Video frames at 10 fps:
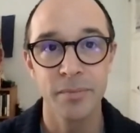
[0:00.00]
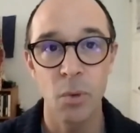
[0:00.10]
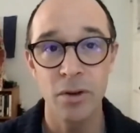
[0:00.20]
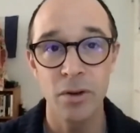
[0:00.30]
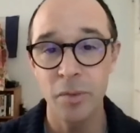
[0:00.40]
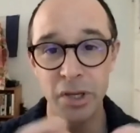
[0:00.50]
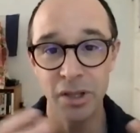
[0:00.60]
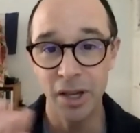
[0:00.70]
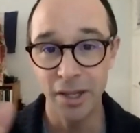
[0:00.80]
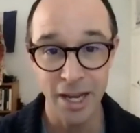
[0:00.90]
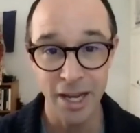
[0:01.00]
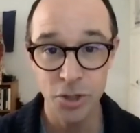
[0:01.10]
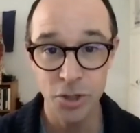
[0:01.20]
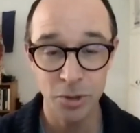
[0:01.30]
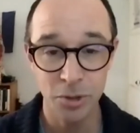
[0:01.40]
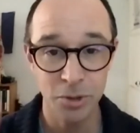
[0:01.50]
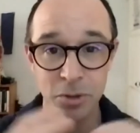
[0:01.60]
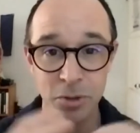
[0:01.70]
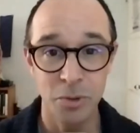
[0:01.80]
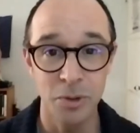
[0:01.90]
whether it be like
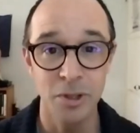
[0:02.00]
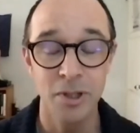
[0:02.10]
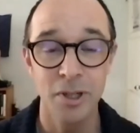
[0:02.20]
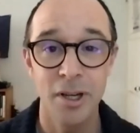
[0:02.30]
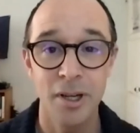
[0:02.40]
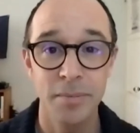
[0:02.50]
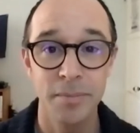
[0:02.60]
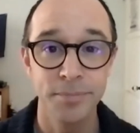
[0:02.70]
angels or